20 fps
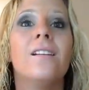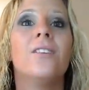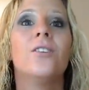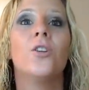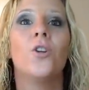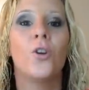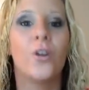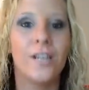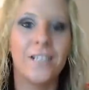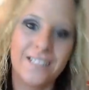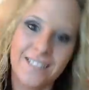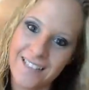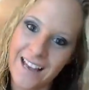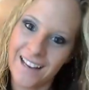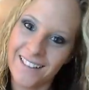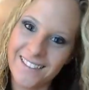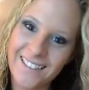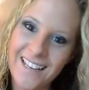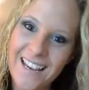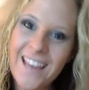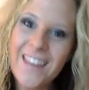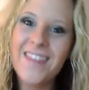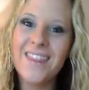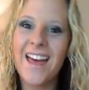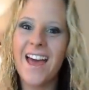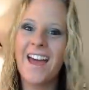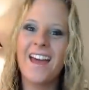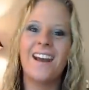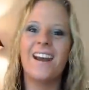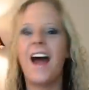looking sexy,
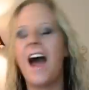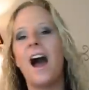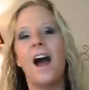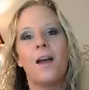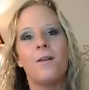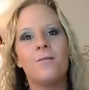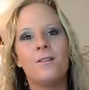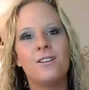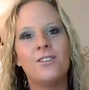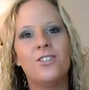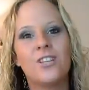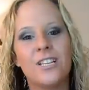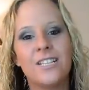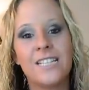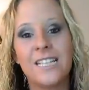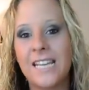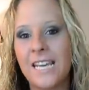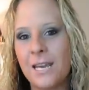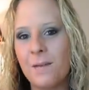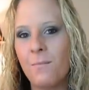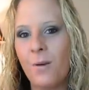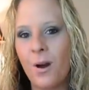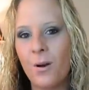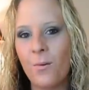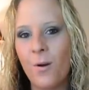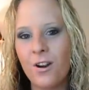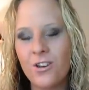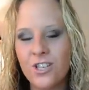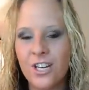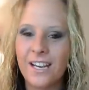then I would just keep
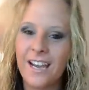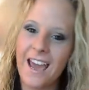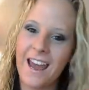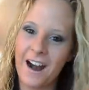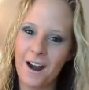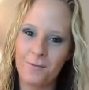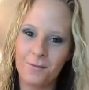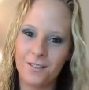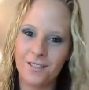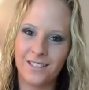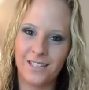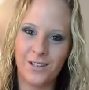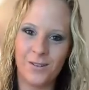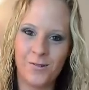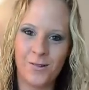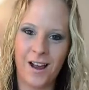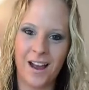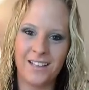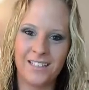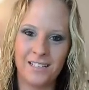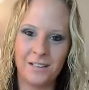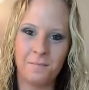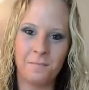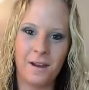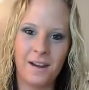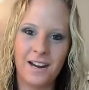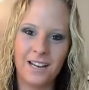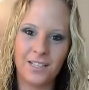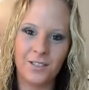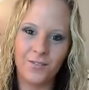on watching, and I will see you guys in
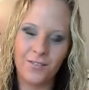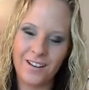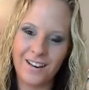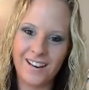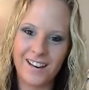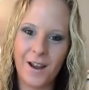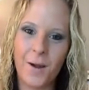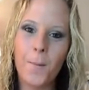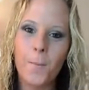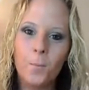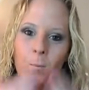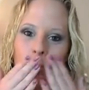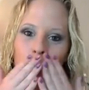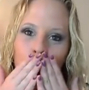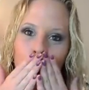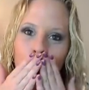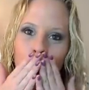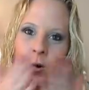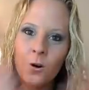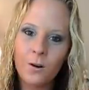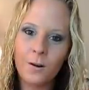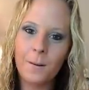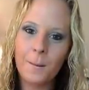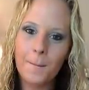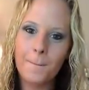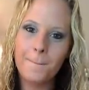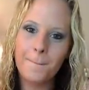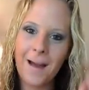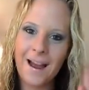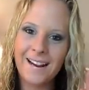my next video.
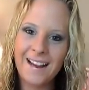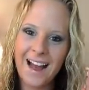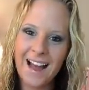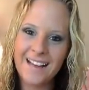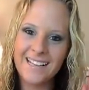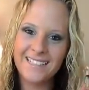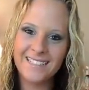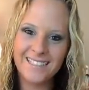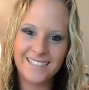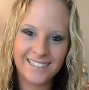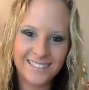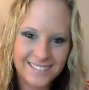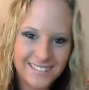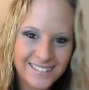Bye guys.